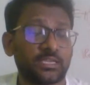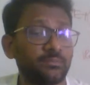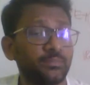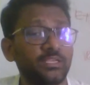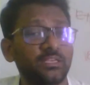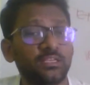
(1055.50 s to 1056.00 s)

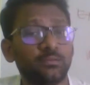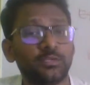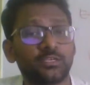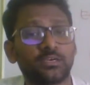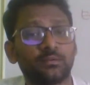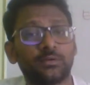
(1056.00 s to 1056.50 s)
be
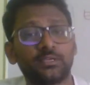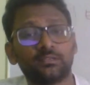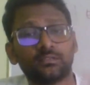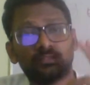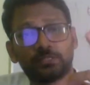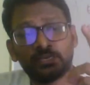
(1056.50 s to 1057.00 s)
inhibited by
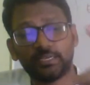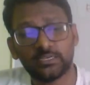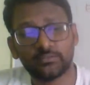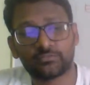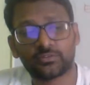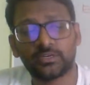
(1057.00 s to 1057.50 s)
3
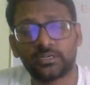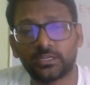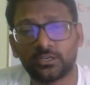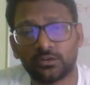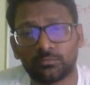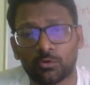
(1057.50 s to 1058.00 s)
different
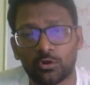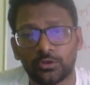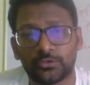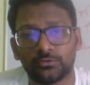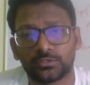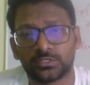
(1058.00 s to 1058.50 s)

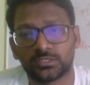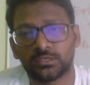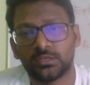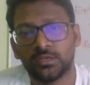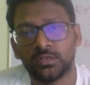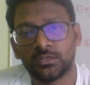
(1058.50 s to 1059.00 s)
molecules.
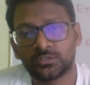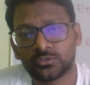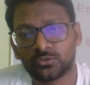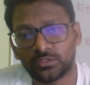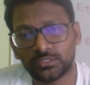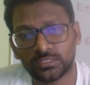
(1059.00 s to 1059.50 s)

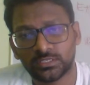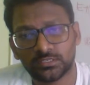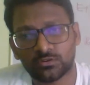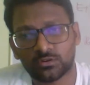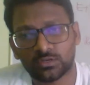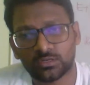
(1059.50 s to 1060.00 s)
So this is
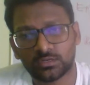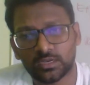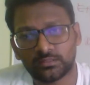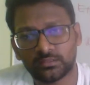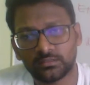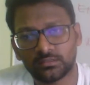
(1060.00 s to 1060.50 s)
not, I
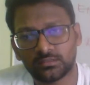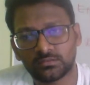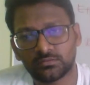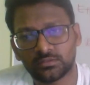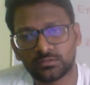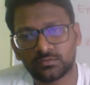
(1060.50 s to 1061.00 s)
think
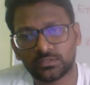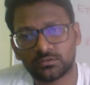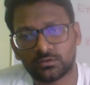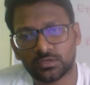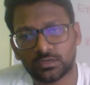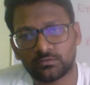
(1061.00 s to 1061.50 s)
this was
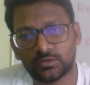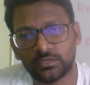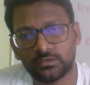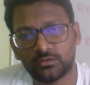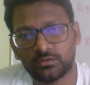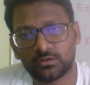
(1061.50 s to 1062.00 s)
not covered
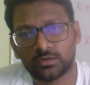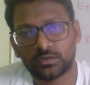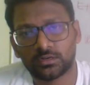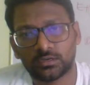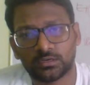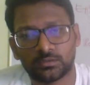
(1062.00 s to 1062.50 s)
in
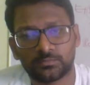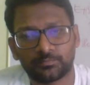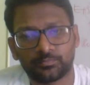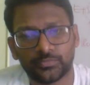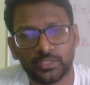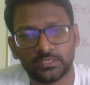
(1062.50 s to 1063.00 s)
your
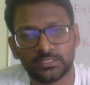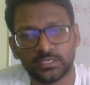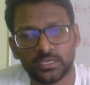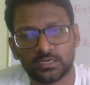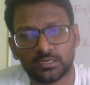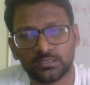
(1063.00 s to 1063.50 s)

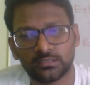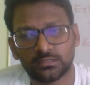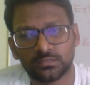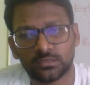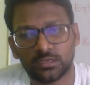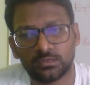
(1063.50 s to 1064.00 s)
NCERT.
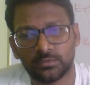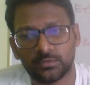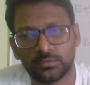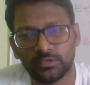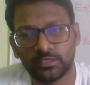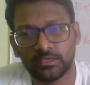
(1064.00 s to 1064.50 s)
So I'll be
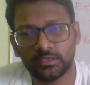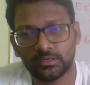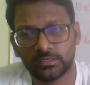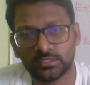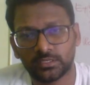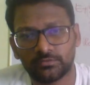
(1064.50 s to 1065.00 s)
giving here
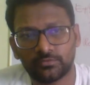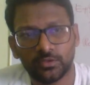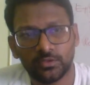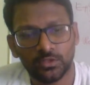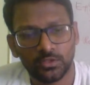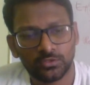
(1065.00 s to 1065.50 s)
itself.
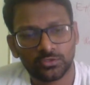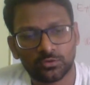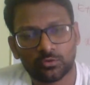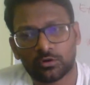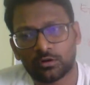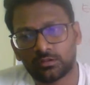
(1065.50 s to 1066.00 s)
So
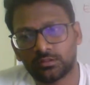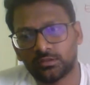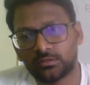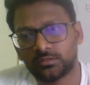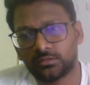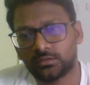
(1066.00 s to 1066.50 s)
what are
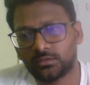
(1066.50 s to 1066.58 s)
the